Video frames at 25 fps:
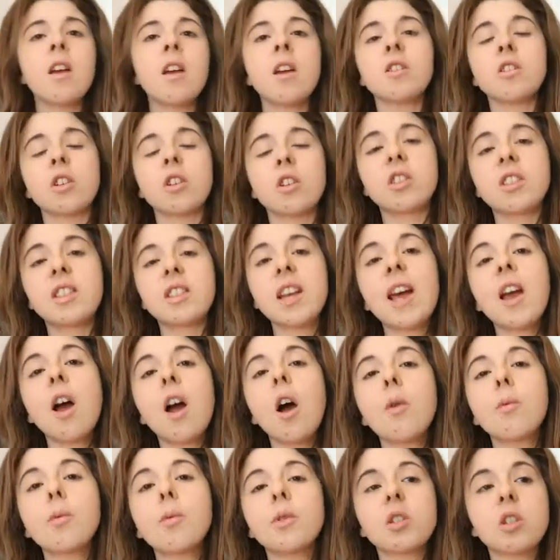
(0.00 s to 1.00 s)
So today
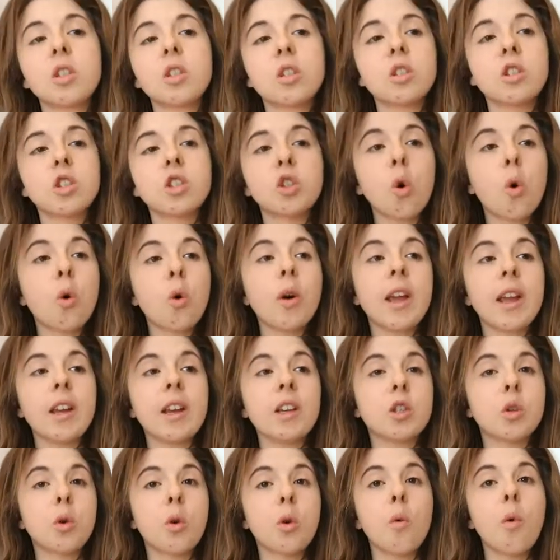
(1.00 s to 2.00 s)
I was
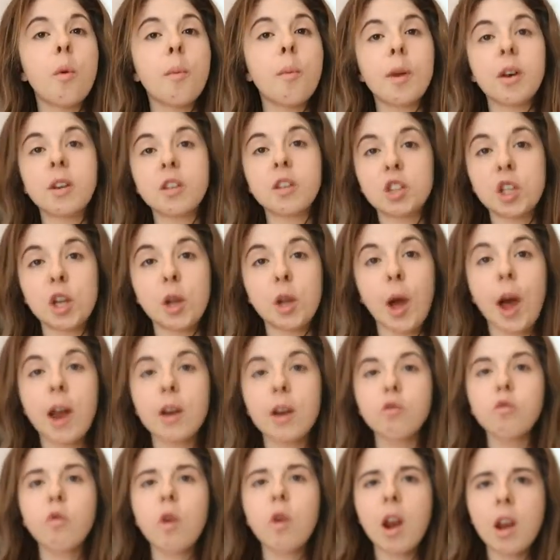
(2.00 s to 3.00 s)
talking to a woman. She
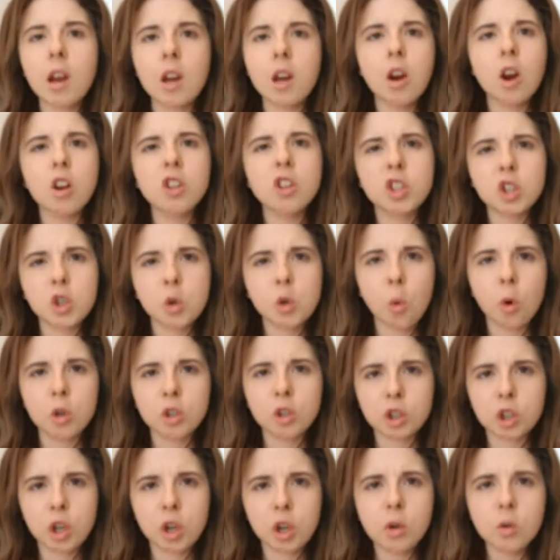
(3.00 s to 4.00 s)
had really nice
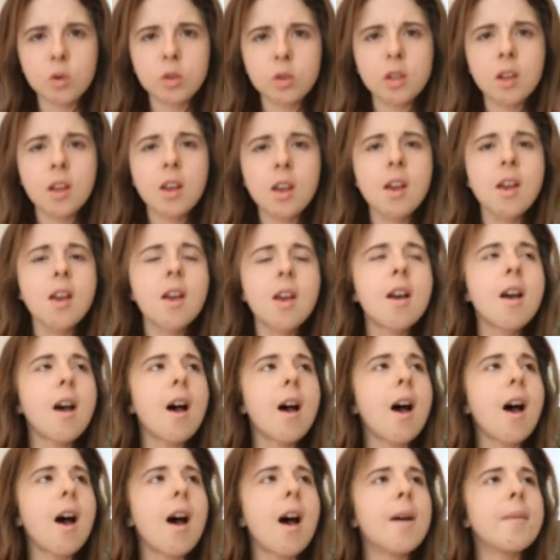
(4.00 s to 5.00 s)
squat shoes.
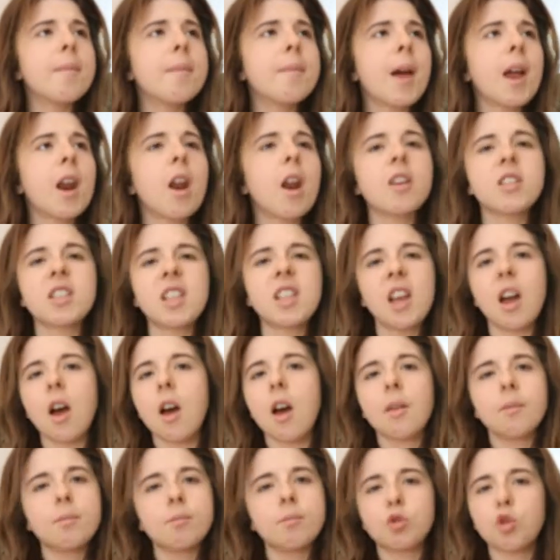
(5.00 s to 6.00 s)
And I see
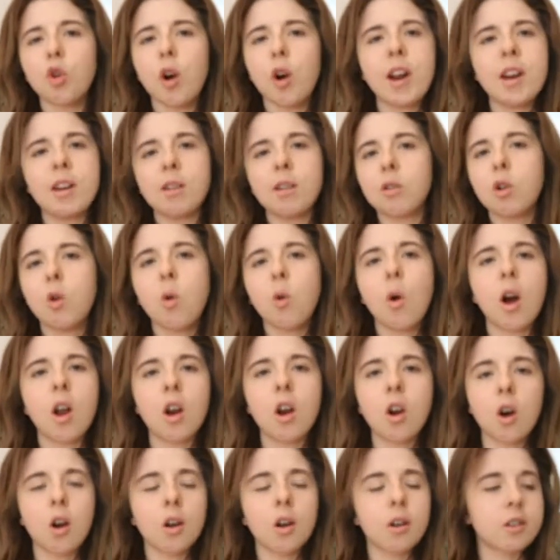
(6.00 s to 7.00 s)
her train
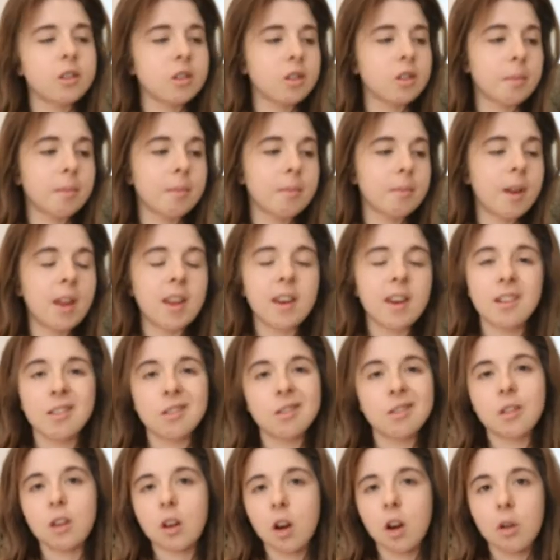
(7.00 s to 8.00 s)
quite a lot because I'm
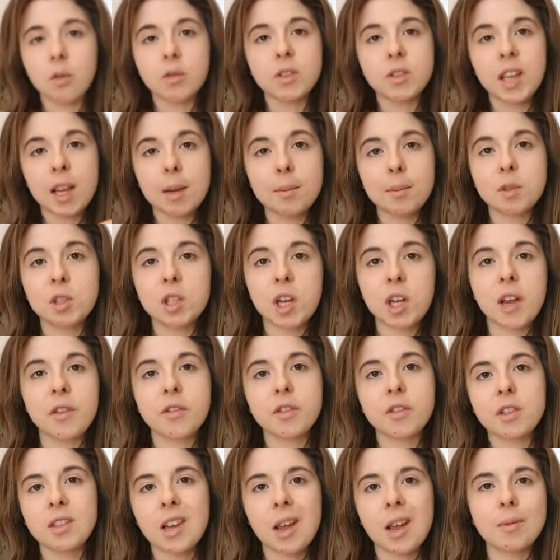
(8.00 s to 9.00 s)
in, same
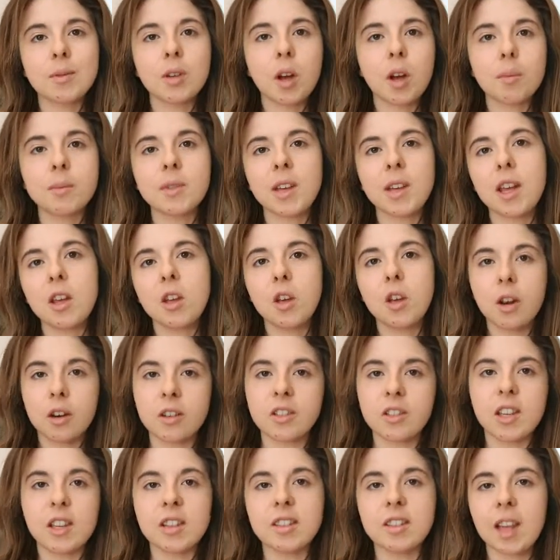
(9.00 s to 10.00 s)
shifts, same time of day, you're going
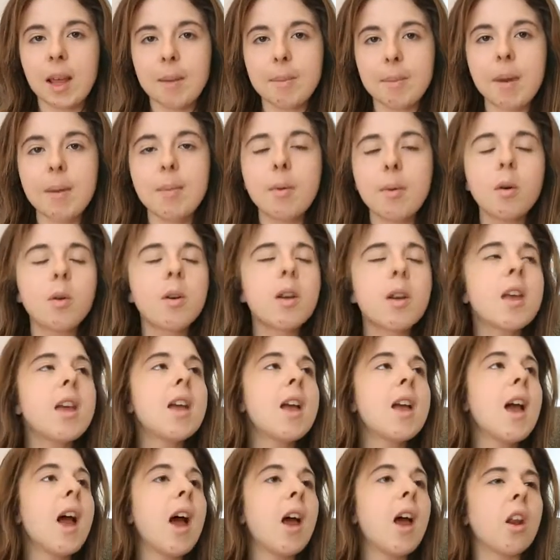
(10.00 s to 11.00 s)
to see the same people.
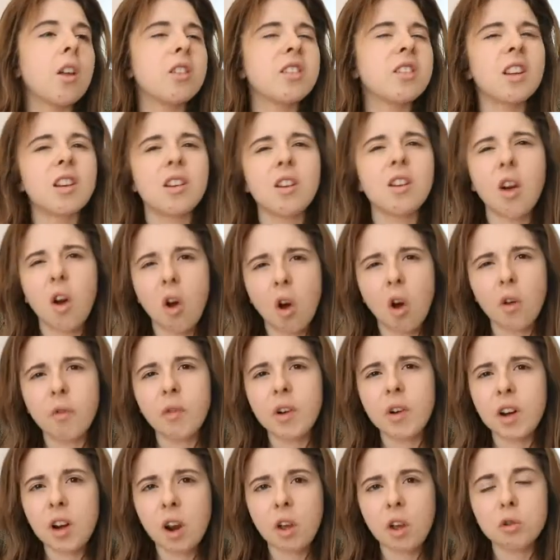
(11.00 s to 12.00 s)
And I said, oh, I
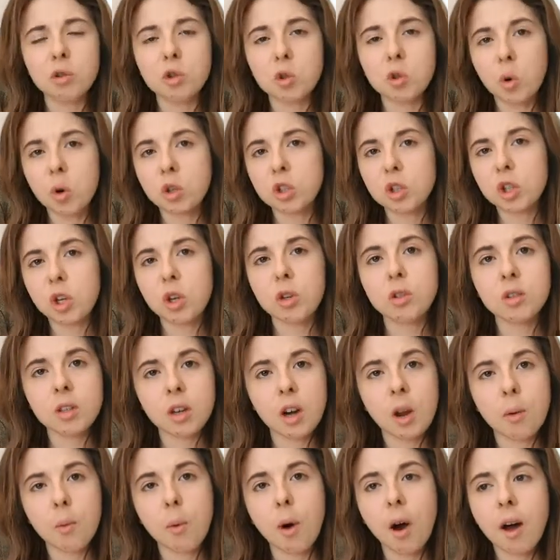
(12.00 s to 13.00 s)
really like your squat shoes.
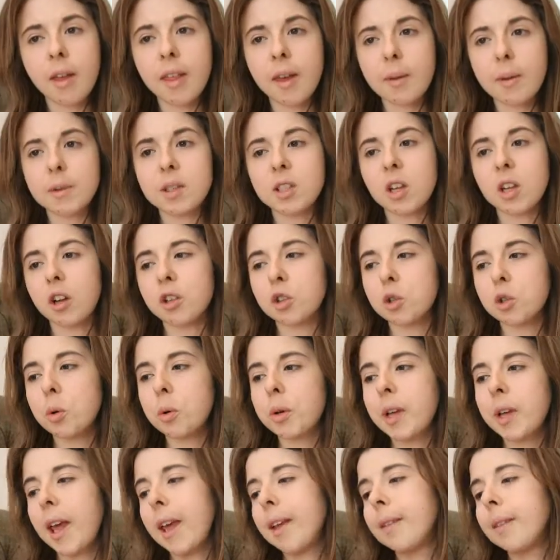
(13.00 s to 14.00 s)
What are they? We started
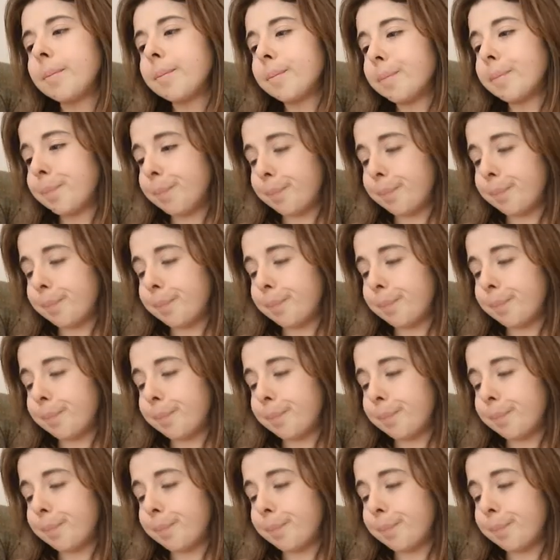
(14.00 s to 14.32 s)
talking.